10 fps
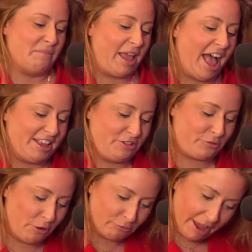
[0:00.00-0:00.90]
And my eyes
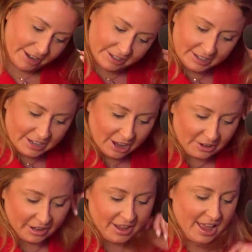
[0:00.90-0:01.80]
grow red.
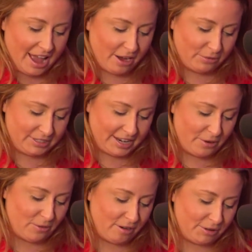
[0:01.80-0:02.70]
Okay, how was
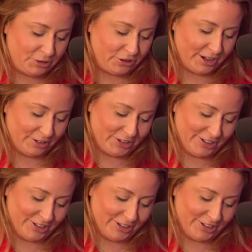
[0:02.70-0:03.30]
day 1 with trainer?